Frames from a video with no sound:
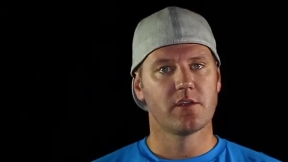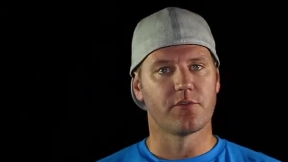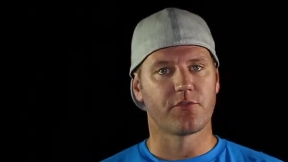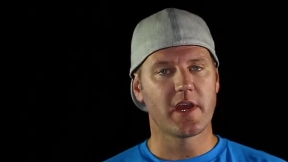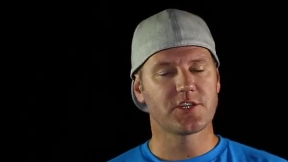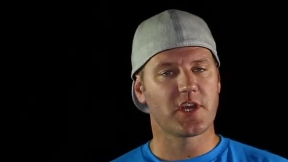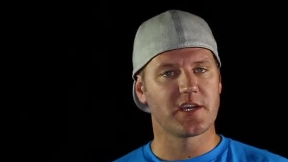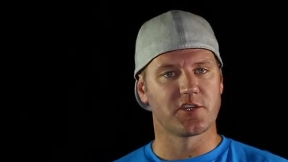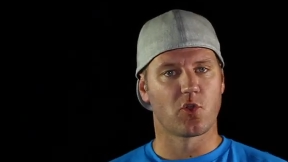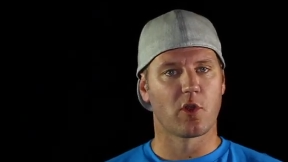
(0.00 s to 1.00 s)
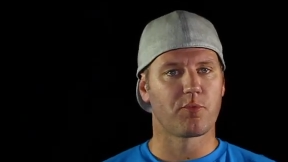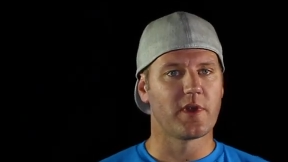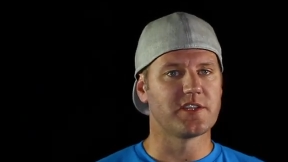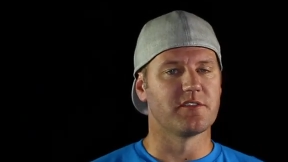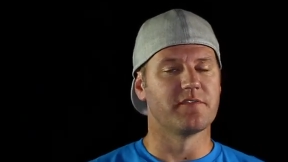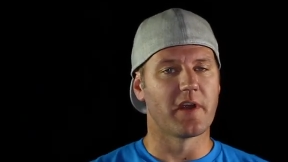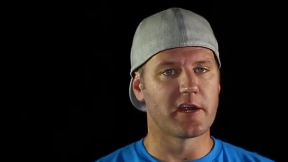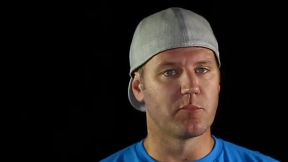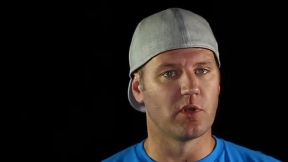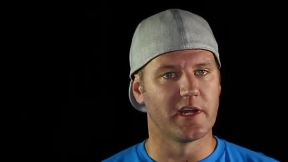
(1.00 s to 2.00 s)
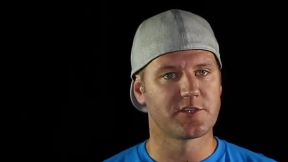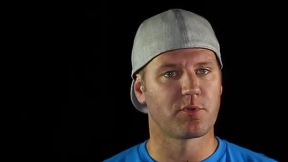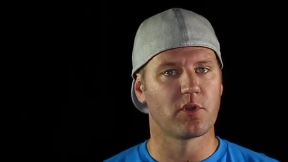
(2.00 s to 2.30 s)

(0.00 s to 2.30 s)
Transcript: The franchise incorporates a variable edge